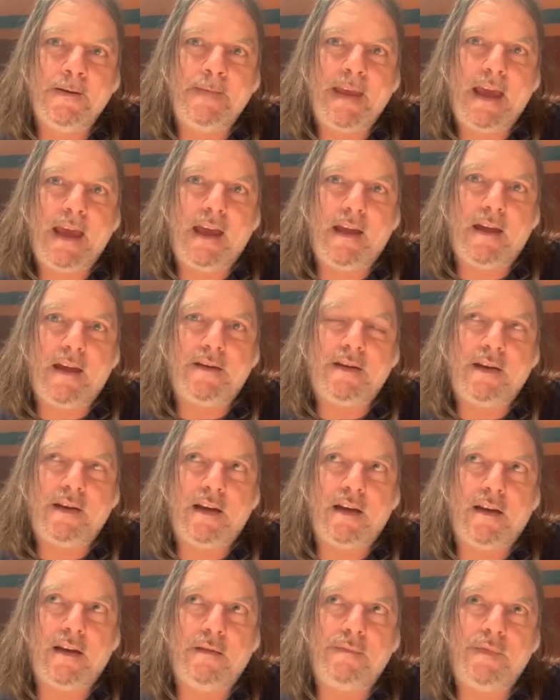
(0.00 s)
And
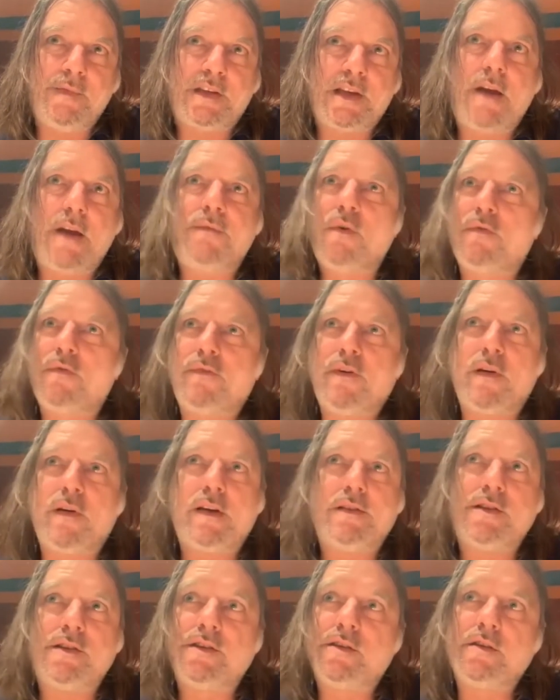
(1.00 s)
several
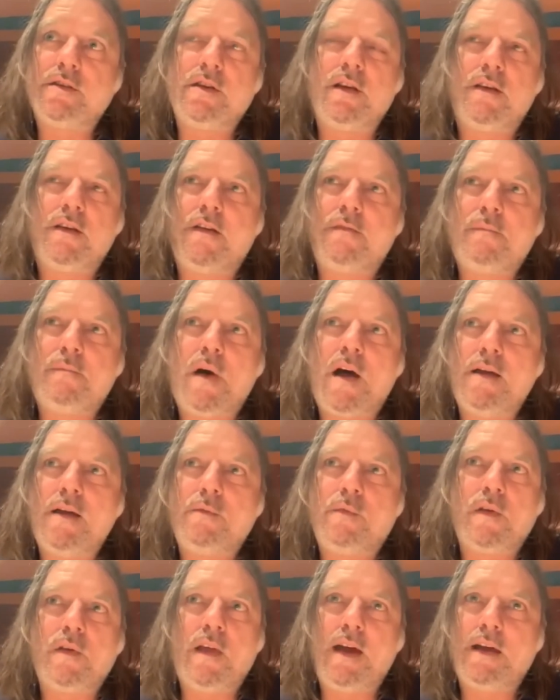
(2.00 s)
friends of
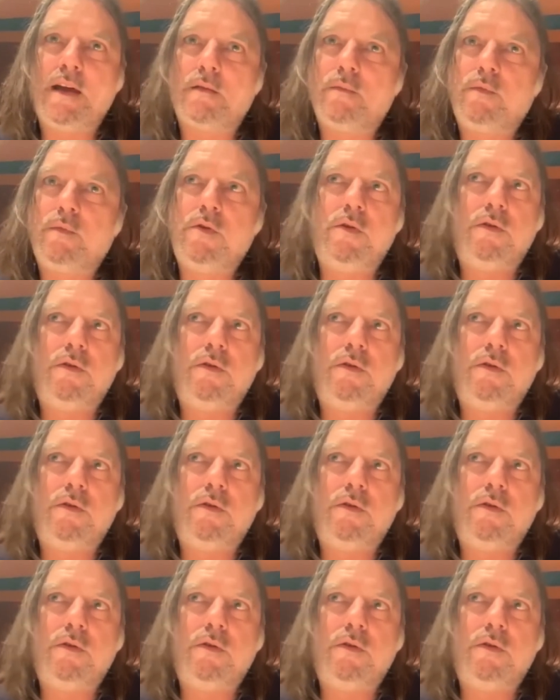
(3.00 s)
mine were like,